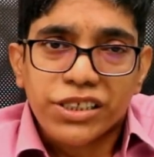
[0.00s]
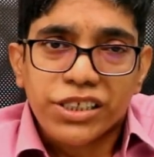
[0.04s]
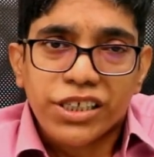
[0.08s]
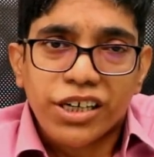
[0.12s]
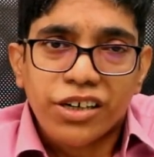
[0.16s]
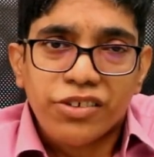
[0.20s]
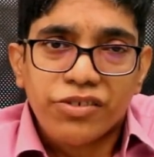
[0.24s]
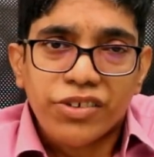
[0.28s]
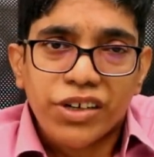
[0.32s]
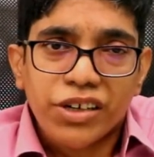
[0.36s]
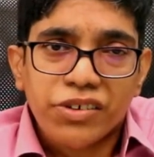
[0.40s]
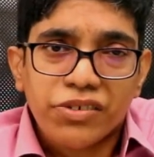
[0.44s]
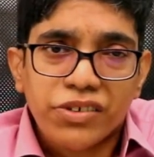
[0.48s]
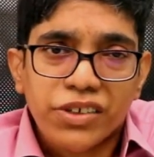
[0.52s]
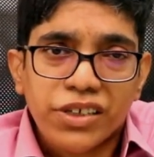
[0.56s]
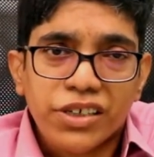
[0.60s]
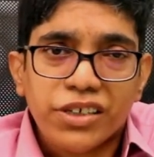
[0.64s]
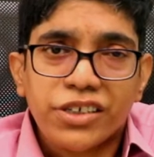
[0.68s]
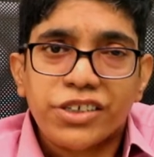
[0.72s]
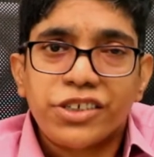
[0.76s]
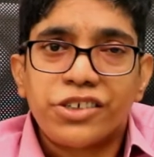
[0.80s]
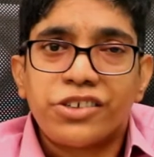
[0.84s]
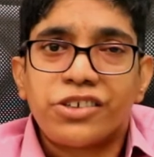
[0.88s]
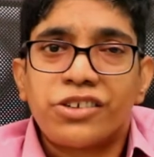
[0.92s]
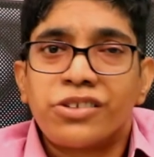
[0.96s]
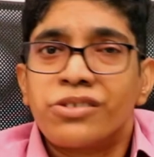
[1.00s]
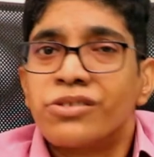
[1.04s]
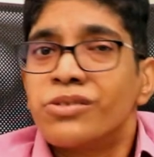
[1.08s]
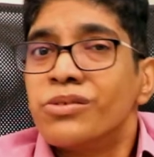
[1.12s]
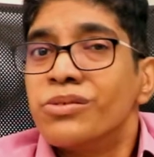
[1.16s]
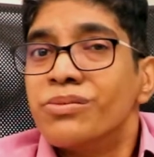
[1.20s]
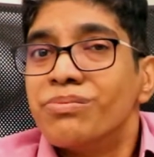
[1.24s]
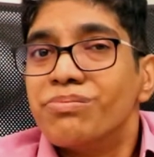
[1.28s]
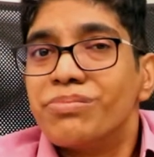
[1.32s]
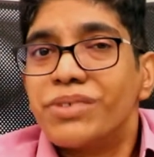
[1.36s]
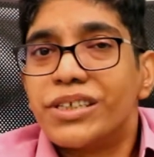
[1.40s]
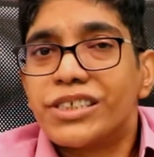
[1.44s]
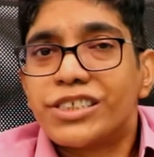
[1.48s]
However,
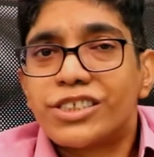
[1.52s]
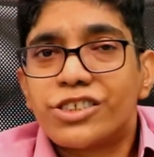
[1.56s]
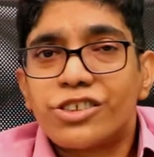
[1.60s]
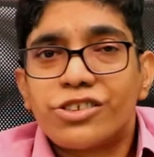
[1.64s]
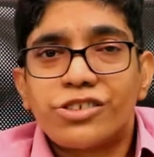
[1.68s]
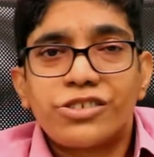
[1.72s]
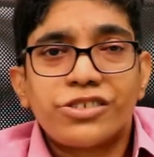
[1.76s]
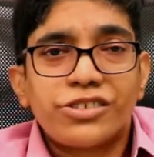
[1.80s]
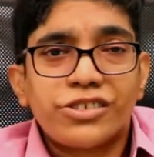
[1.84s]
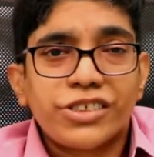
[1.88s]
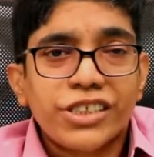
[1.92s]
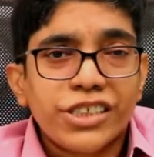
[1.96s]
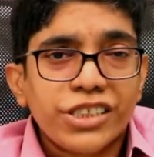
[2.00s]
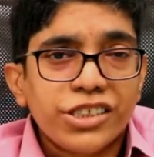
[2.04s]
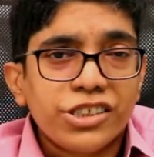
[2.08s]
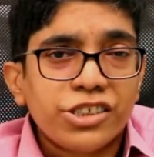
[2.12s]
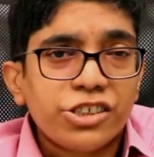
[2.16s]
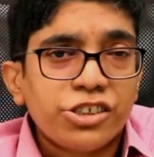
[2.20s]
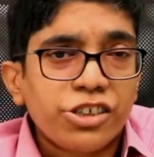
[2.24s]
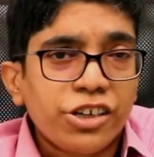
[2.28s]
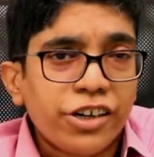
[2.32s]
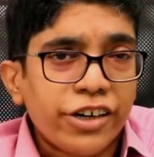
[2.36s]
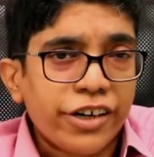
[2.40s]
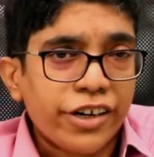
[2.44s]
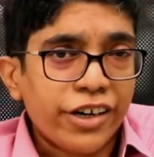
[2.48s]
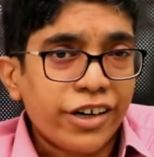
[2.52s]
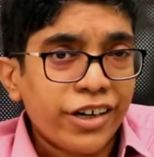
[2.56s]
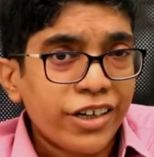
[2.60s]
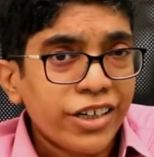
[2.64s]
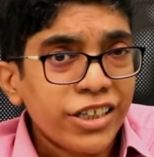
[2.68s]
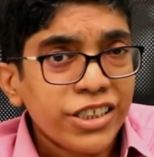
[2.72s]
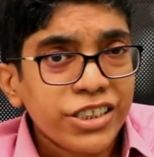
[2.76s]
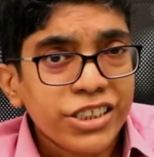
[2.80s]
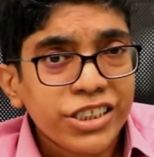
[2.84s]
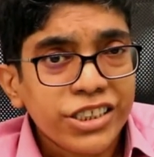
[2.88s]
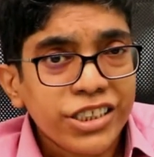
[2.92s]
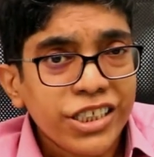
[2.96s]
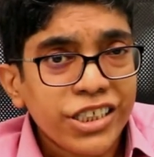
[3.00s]
based on the
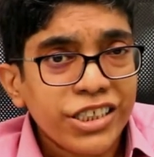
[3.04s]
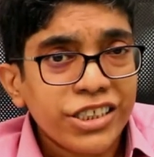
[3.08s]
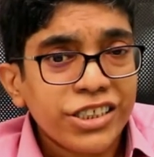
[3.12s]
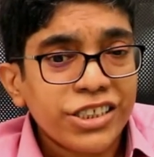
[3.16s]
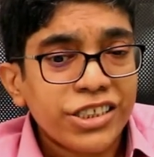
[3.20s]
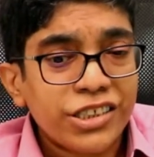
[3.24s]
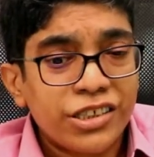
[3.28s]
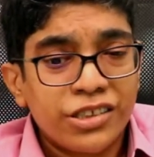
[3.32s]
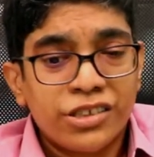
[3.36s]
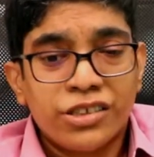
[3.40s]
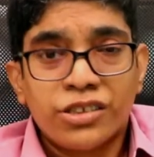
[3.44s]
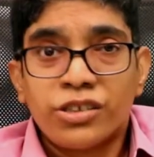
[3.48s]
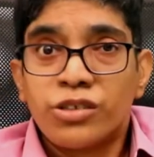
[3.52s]
triage and